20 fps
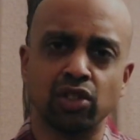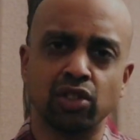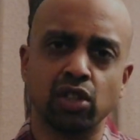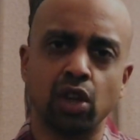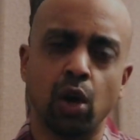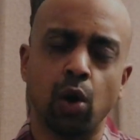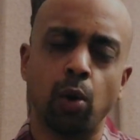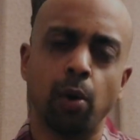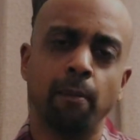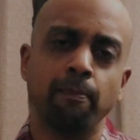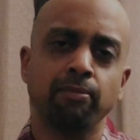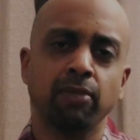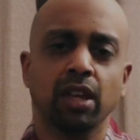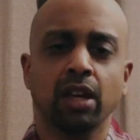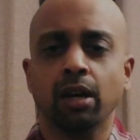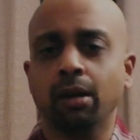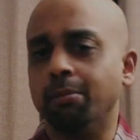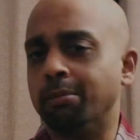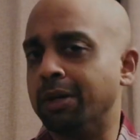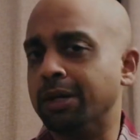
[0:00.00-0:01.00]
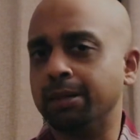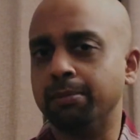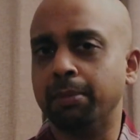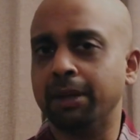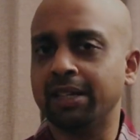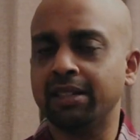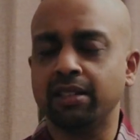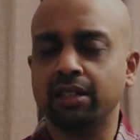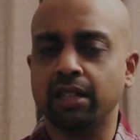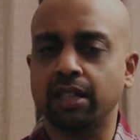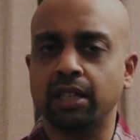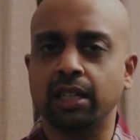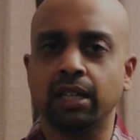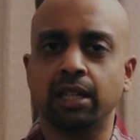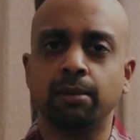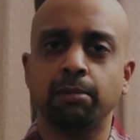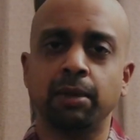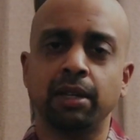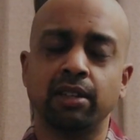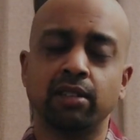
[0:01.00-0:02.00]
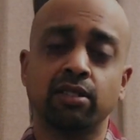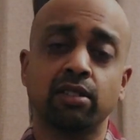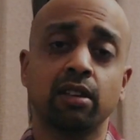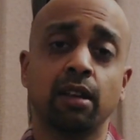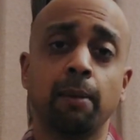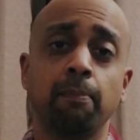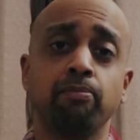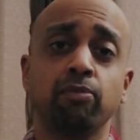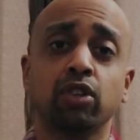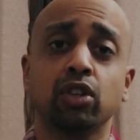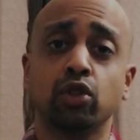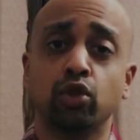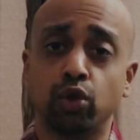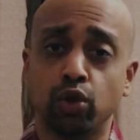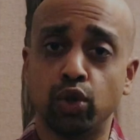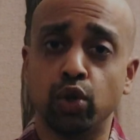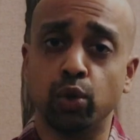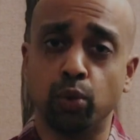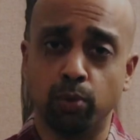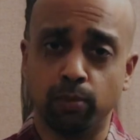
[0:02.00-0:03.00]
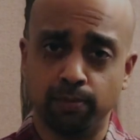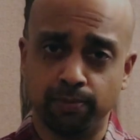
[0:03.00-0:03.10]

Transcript: So, but basically it means to do.